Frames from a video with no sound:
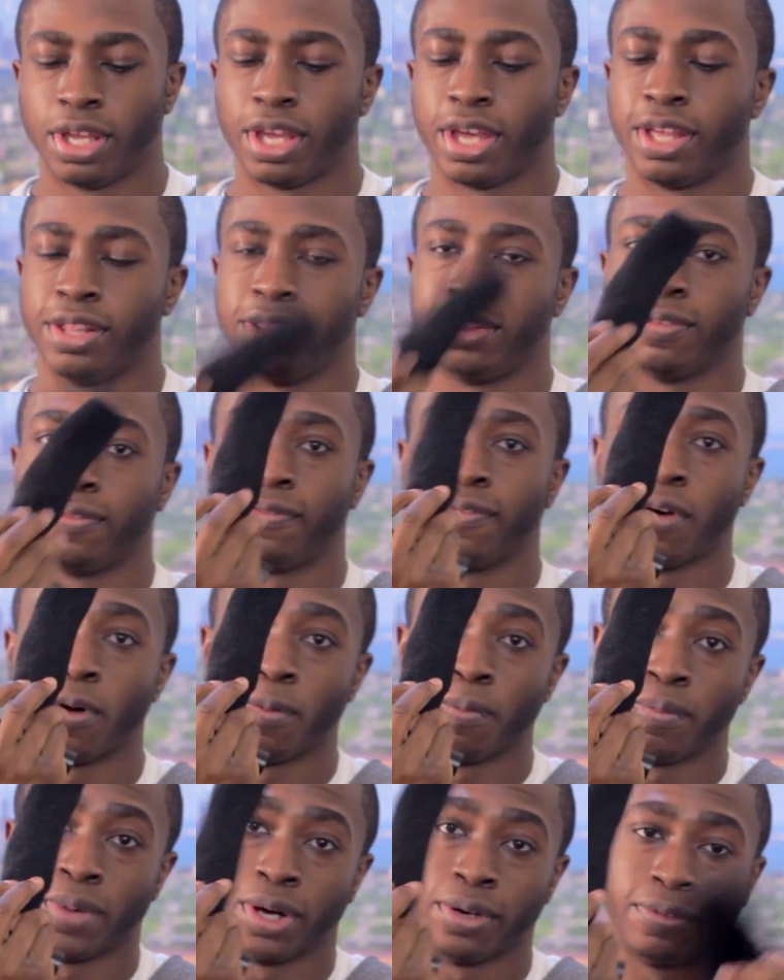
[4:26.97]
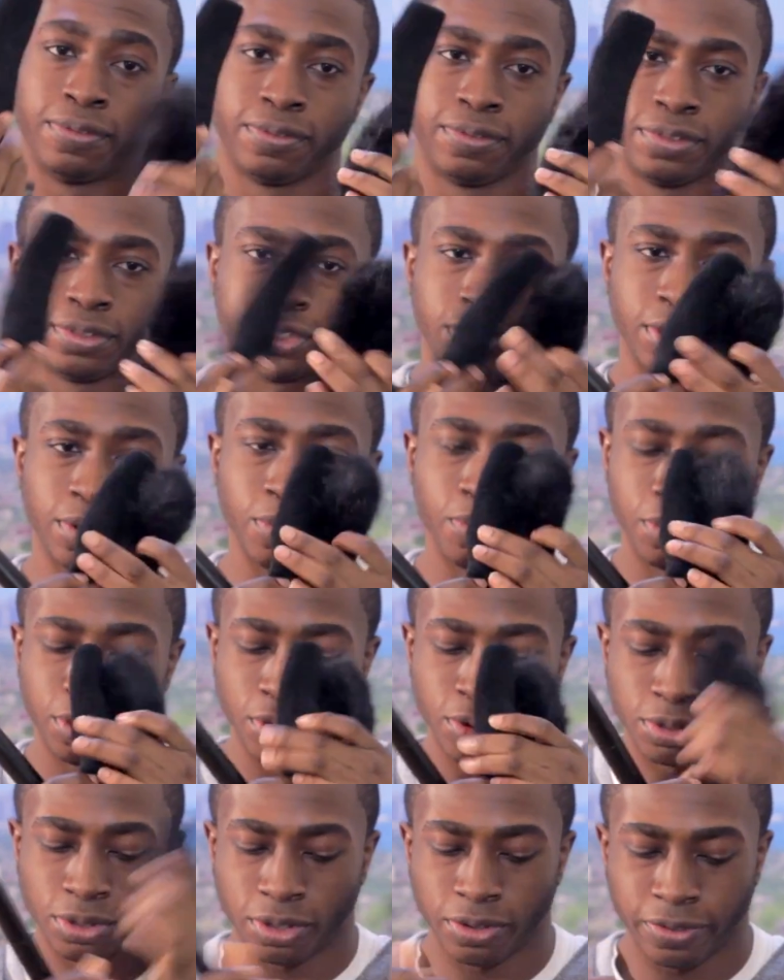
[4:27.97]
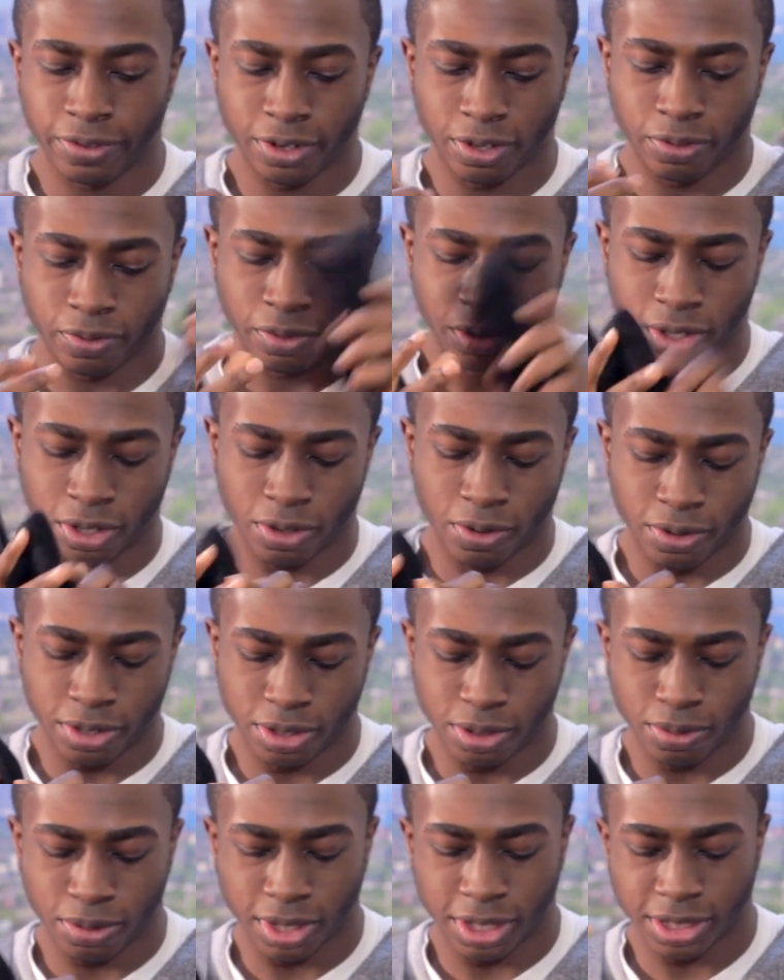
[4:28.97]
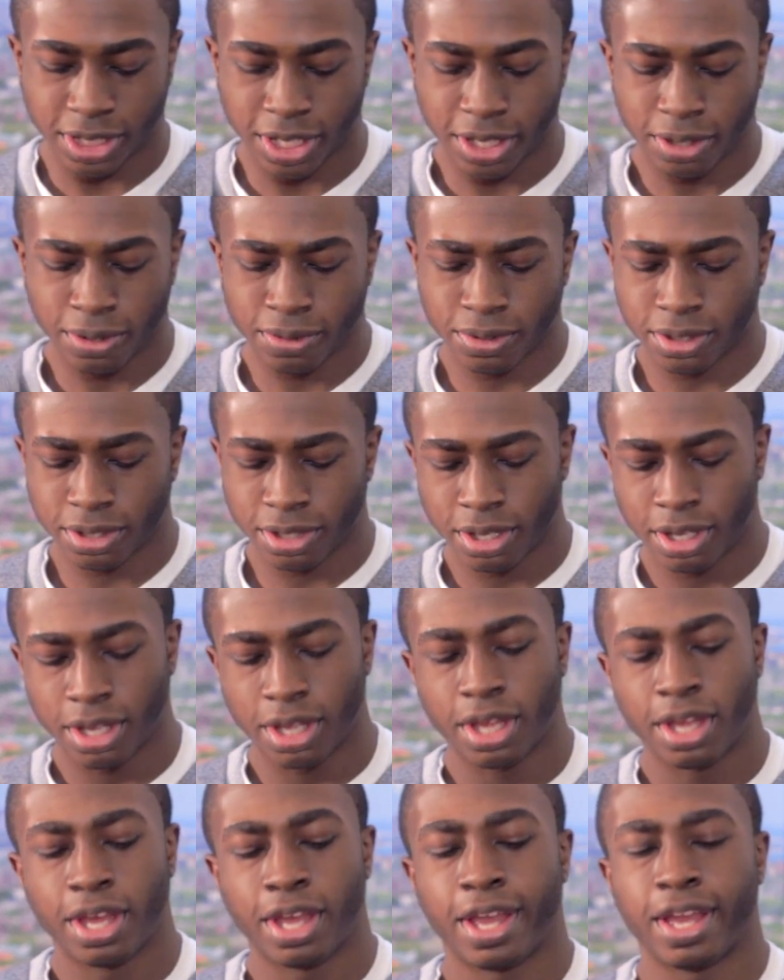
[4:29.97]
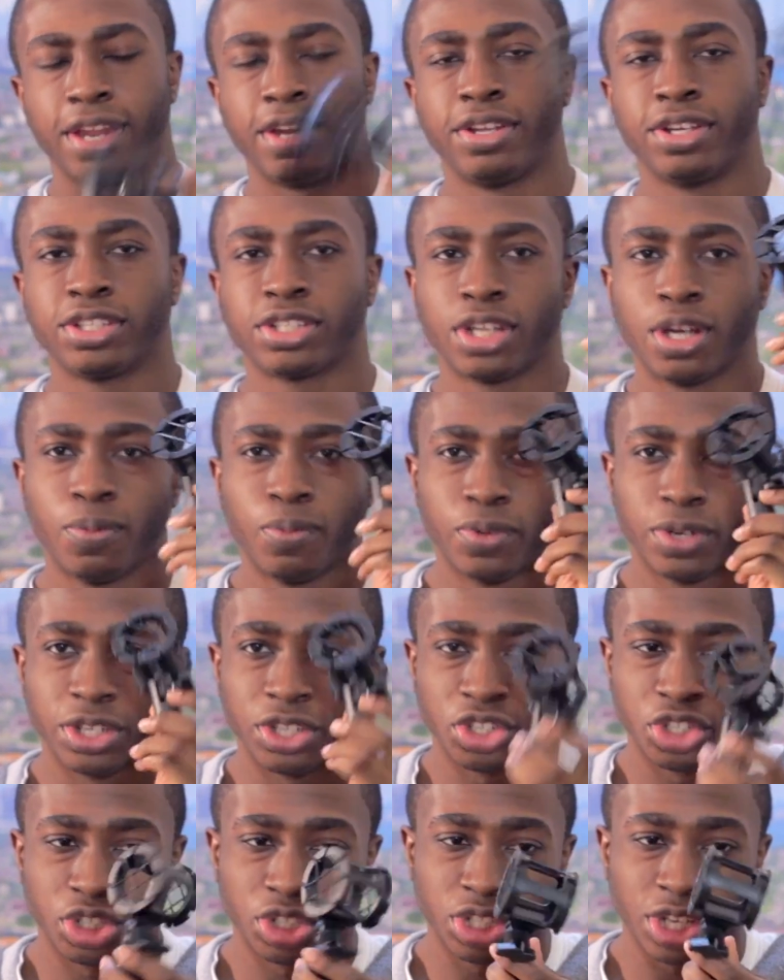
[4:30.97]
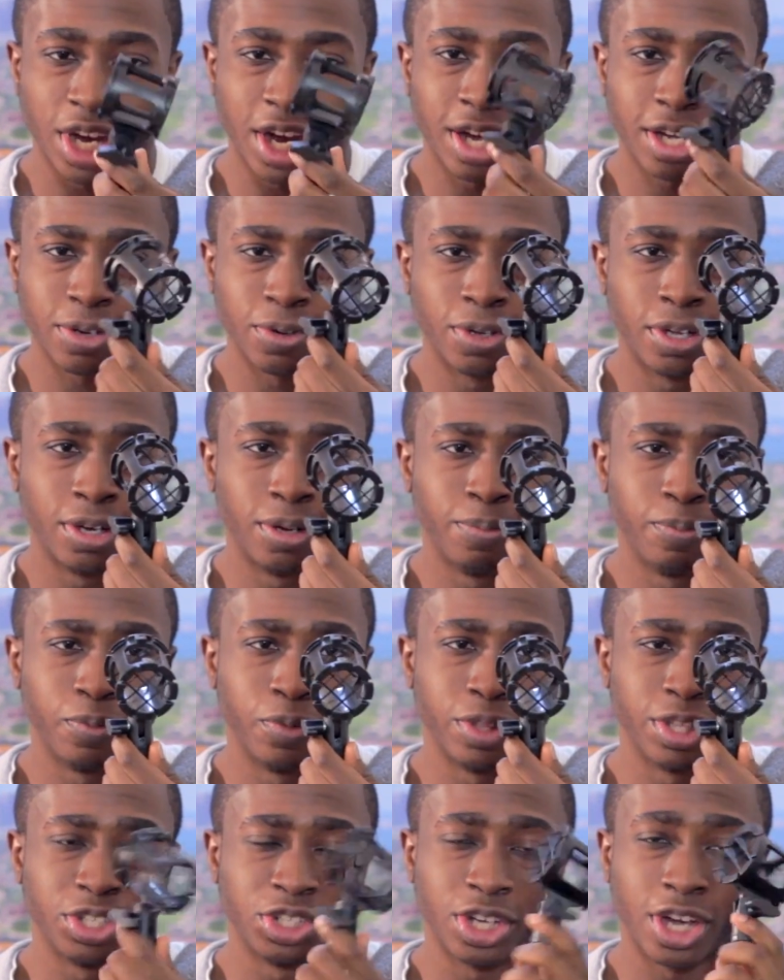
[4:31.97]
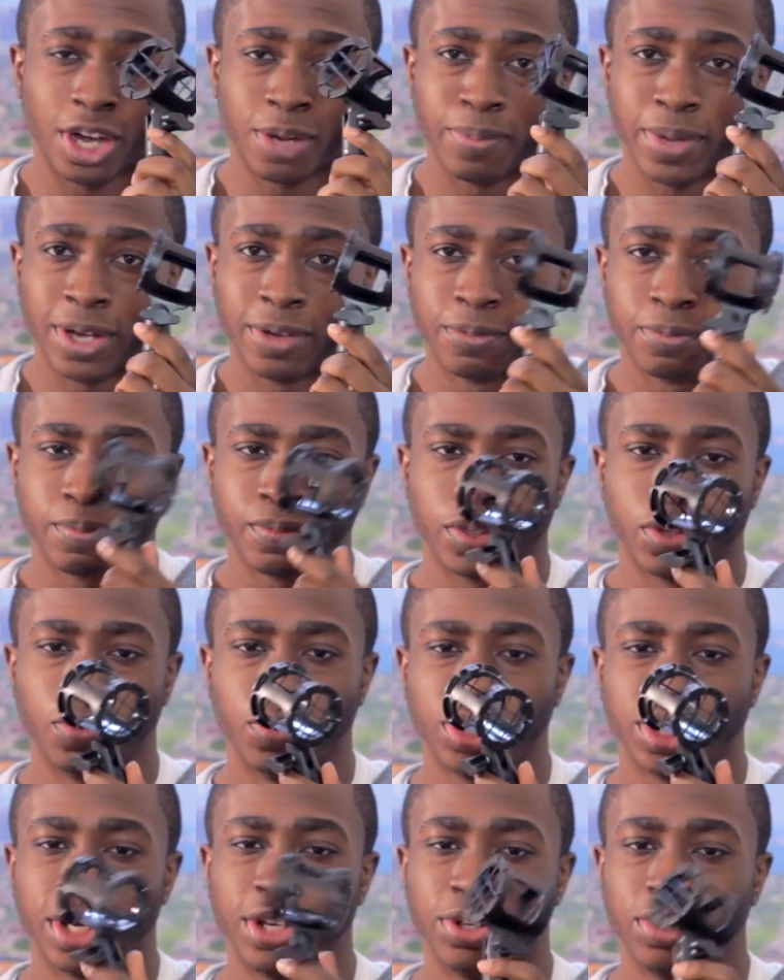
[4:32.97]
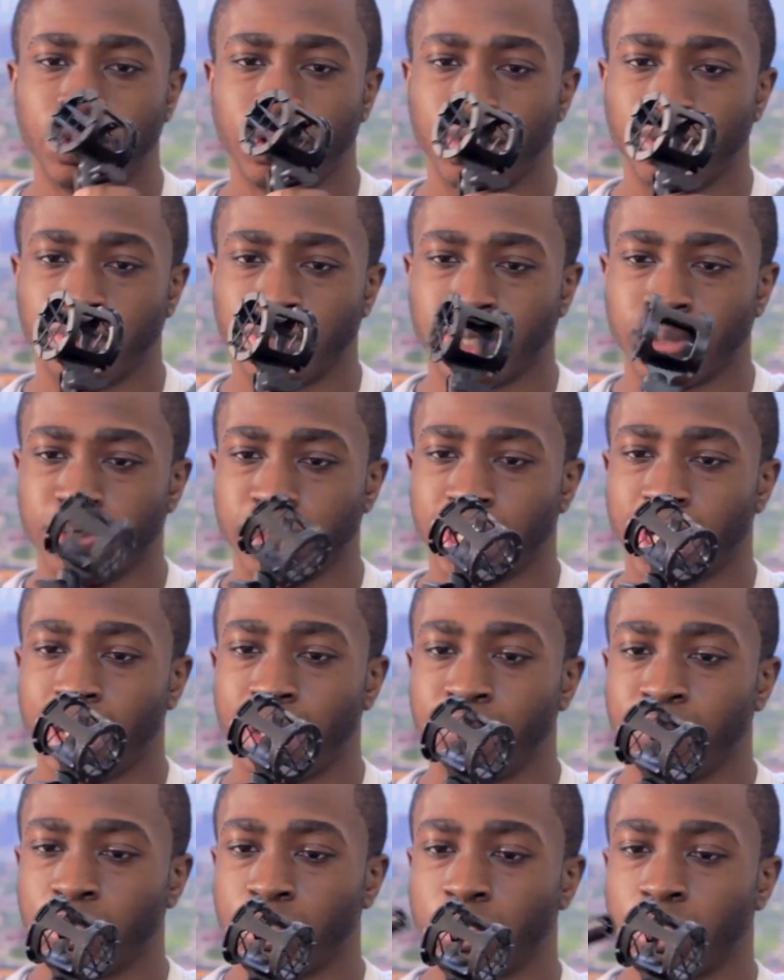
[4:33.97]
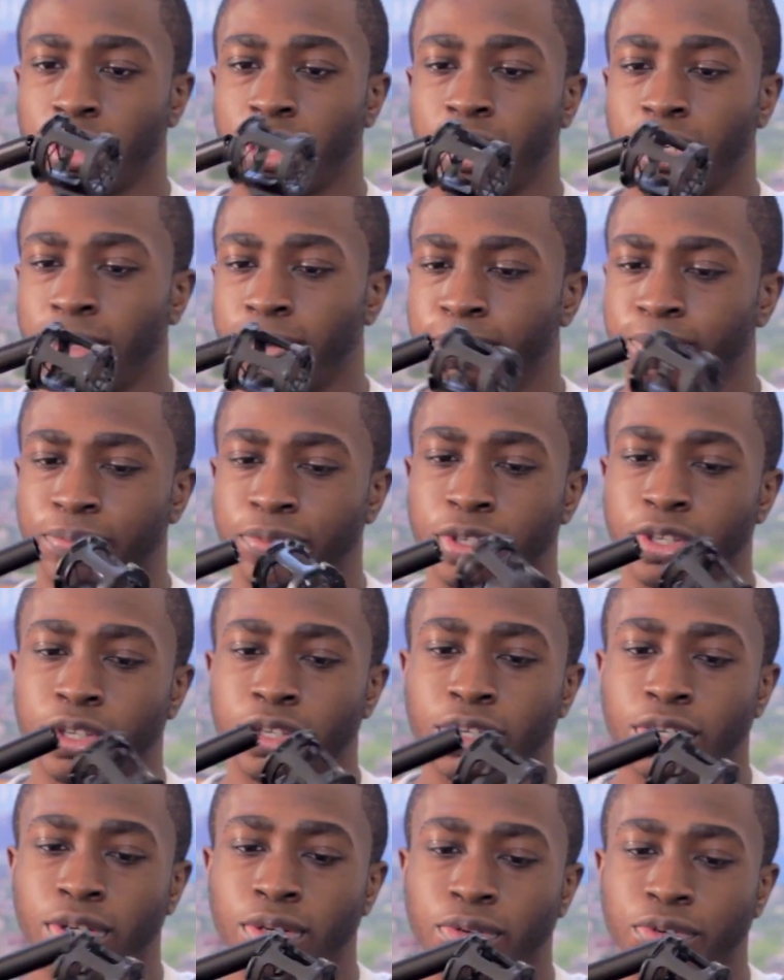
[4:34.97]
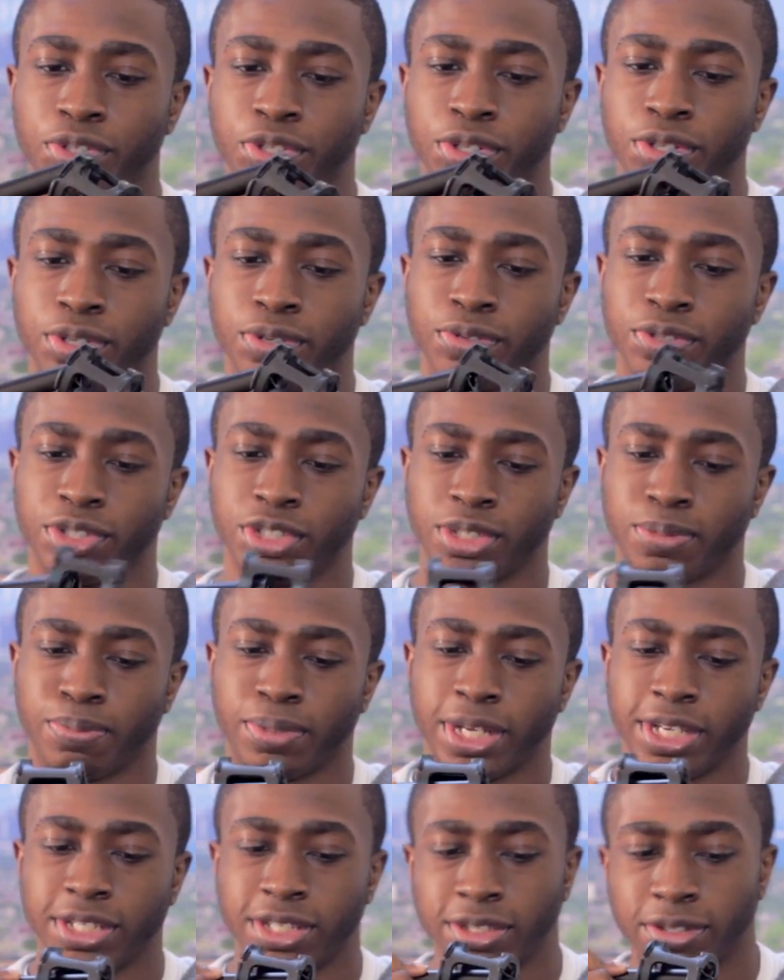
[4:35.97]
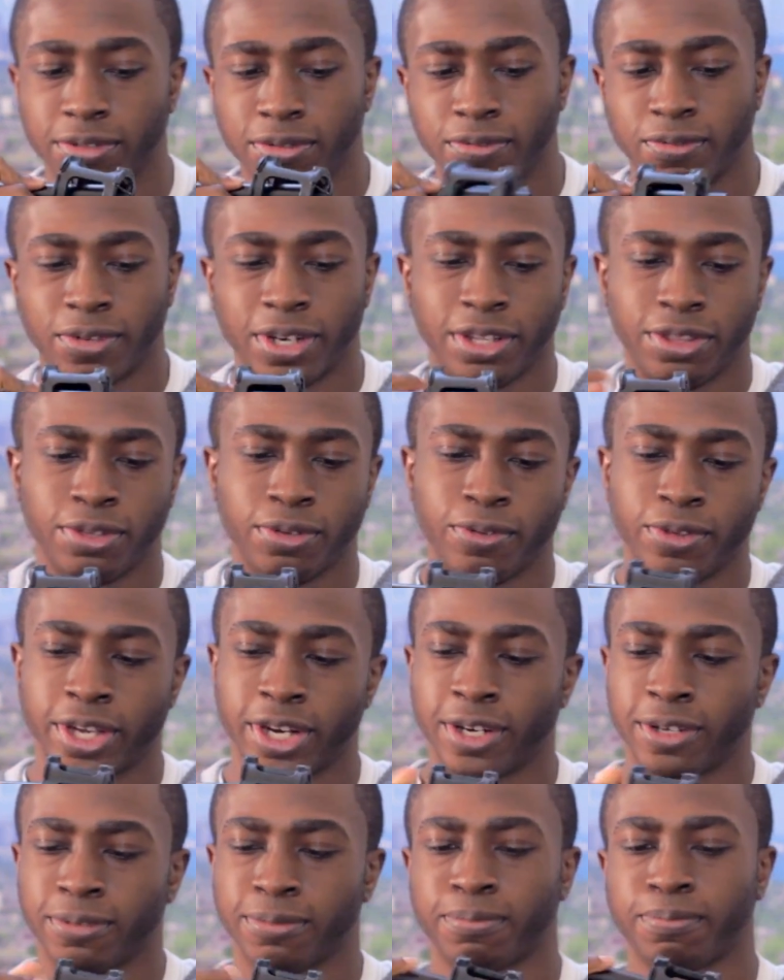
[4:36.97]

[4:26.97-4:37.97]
and the foam muff. So those are really the only two things I use. And it does come with a shock mount, which I do use sometimes. What you do is just place it right through there,